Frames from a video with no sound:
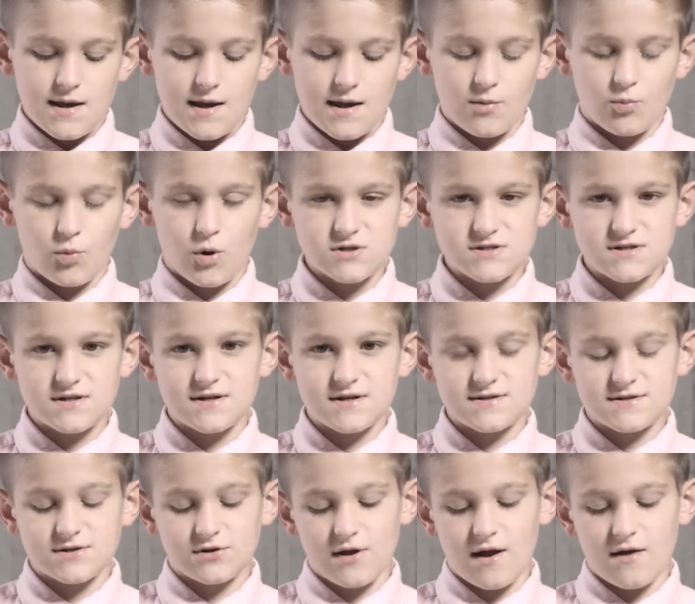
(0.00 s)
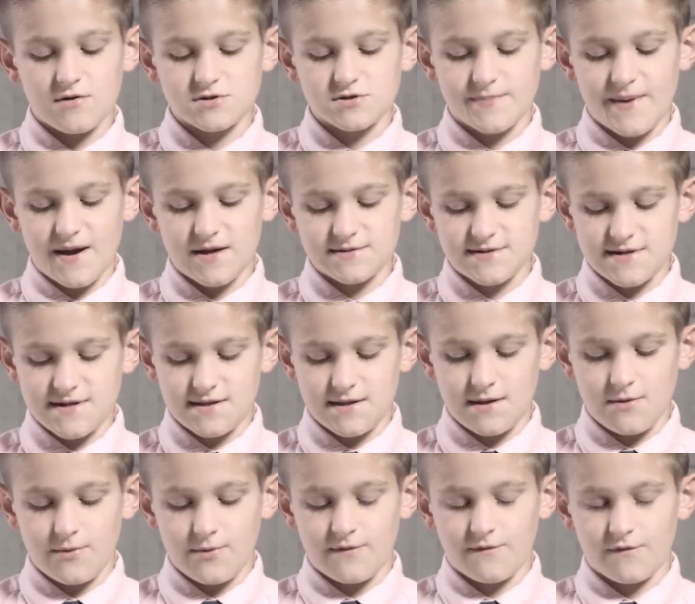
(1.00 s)
It wasn't until I was about 10
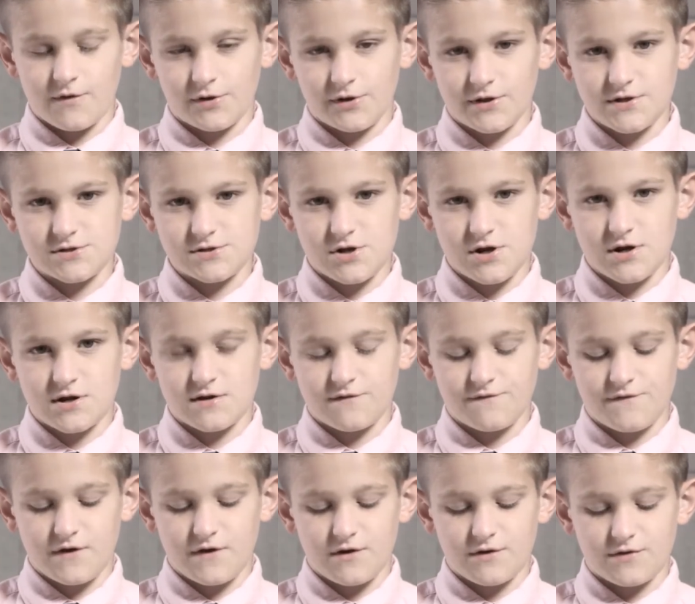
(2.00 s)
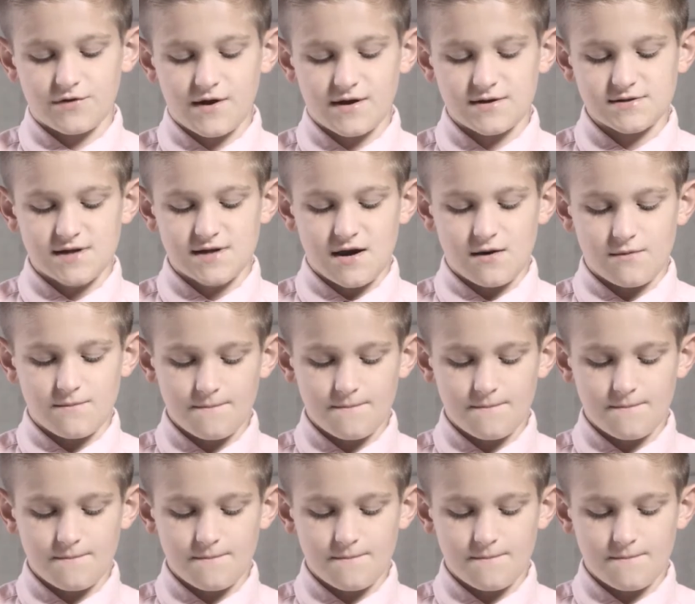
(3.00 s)
that we really started to figure things out.